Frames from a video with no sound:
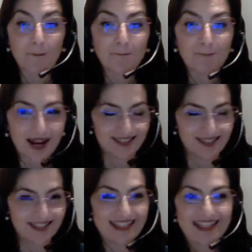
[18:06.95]
But
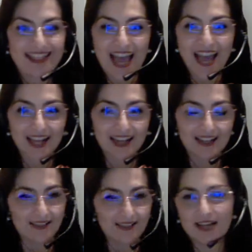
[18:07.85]
that
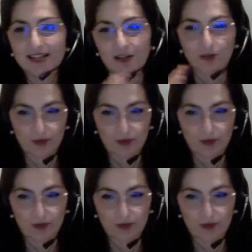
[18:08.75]
is a